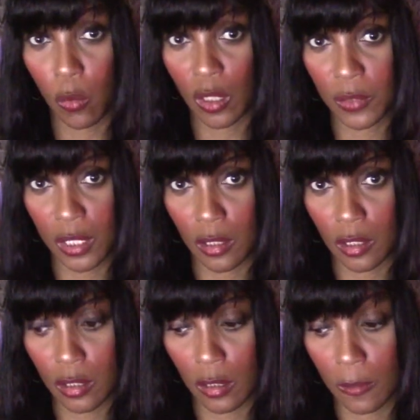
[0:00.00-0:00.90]
what are we going to
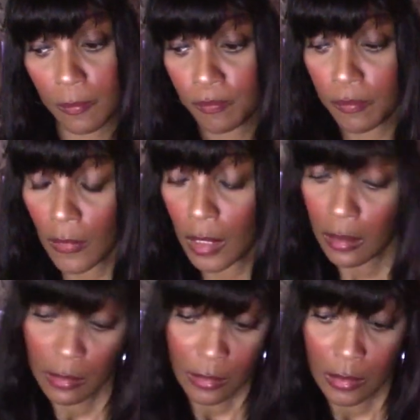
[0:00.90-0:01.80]
do?
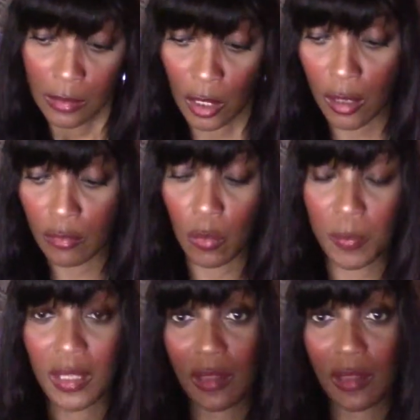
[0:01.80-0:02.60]
hopes will be